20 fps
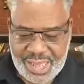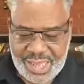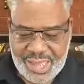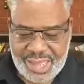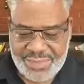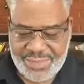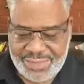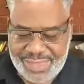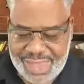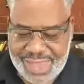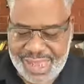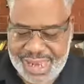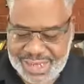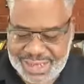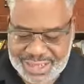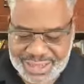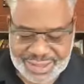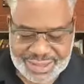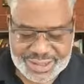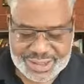And then
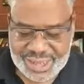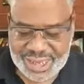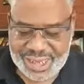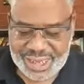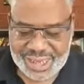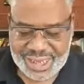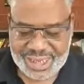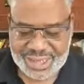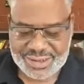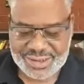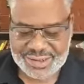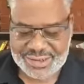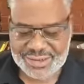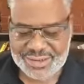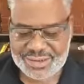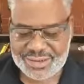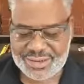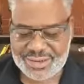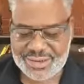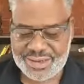it
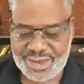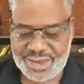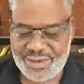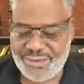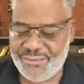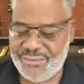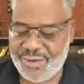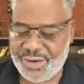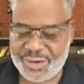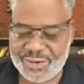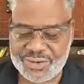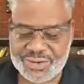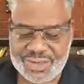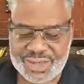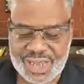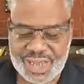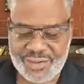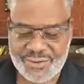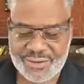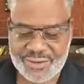says in verse
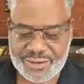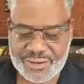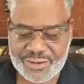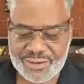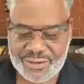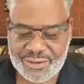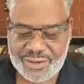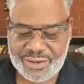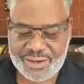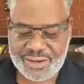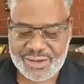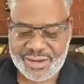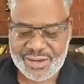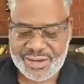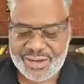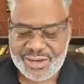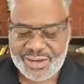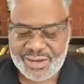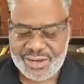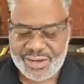7,
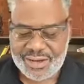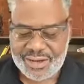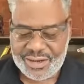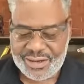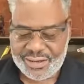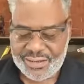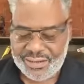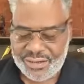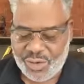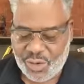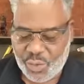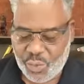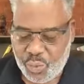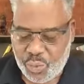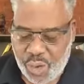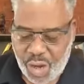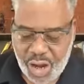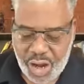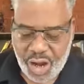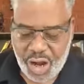the
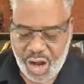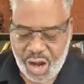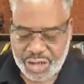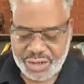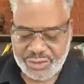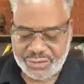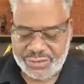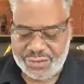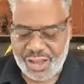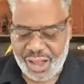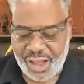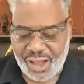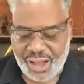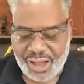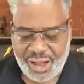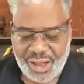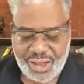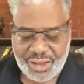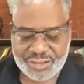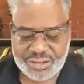word of
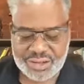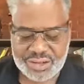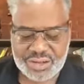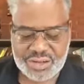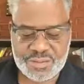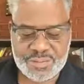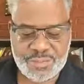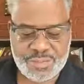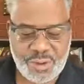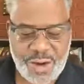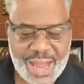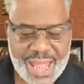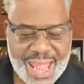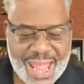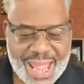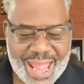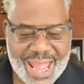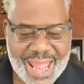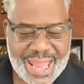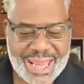God
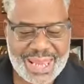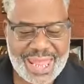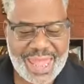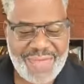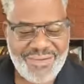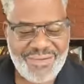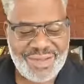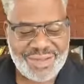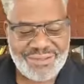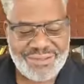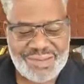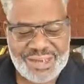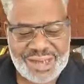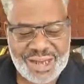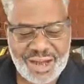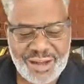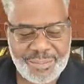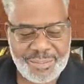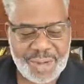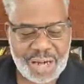spread and the
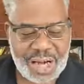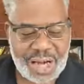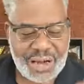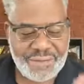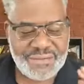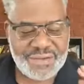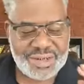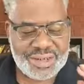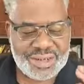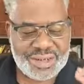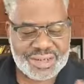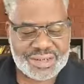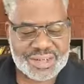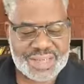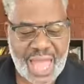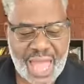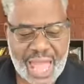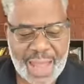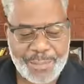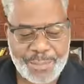number of the
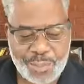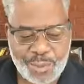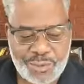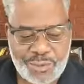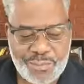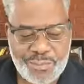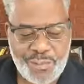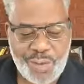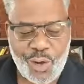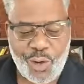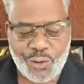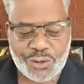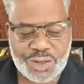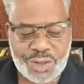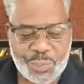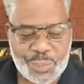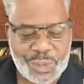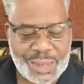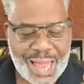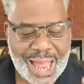disciples
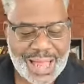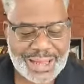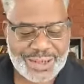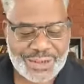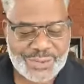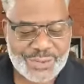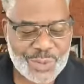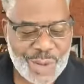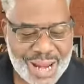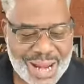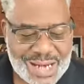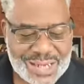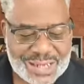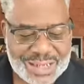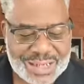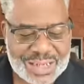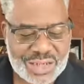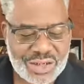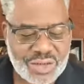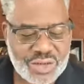multiplied greatly in